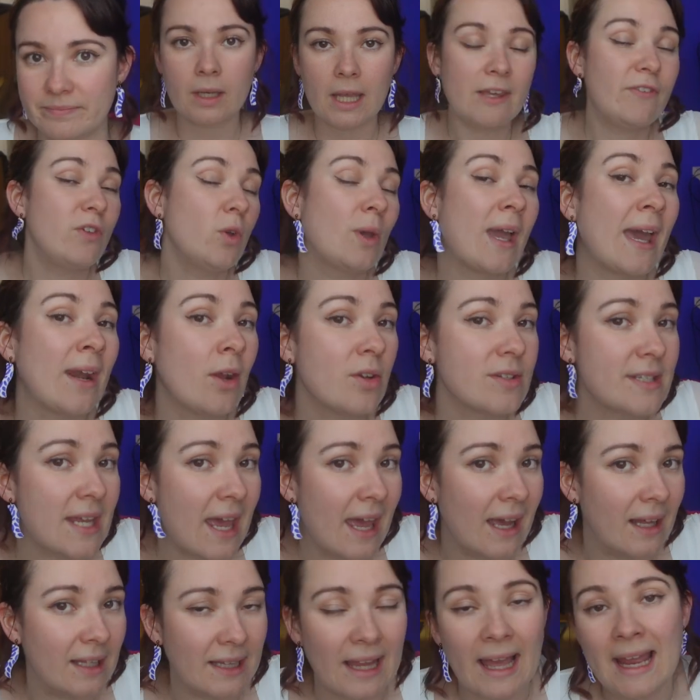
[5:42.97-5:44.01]
If you cannot
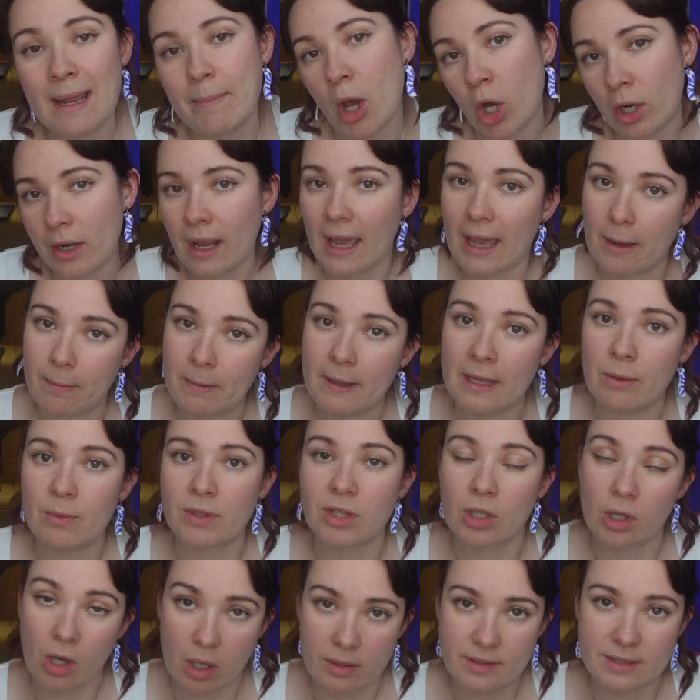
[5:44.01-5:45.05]
tell, I am unhappy with
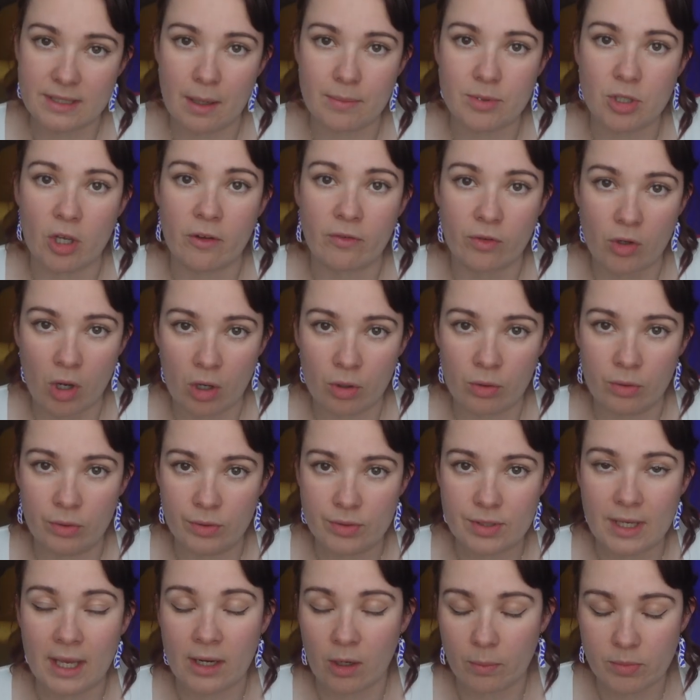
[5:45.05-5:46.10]
the concept of
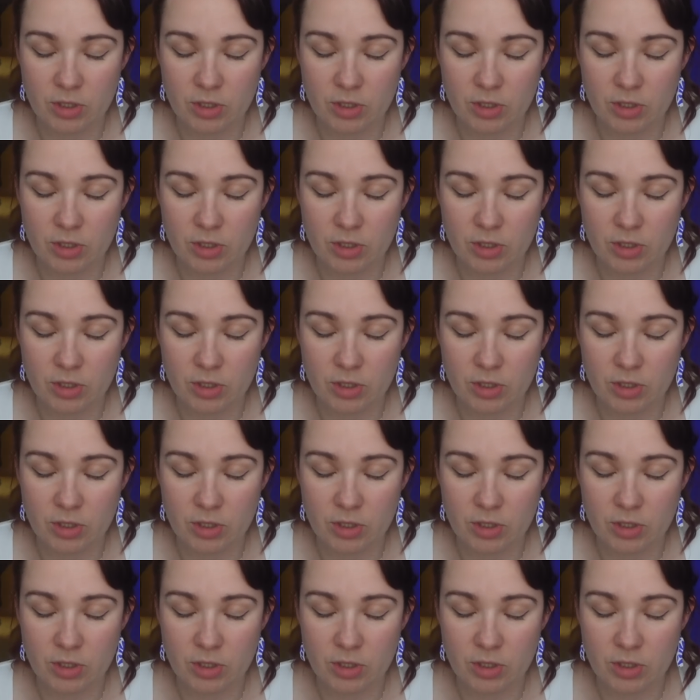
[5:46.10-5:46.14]
goals and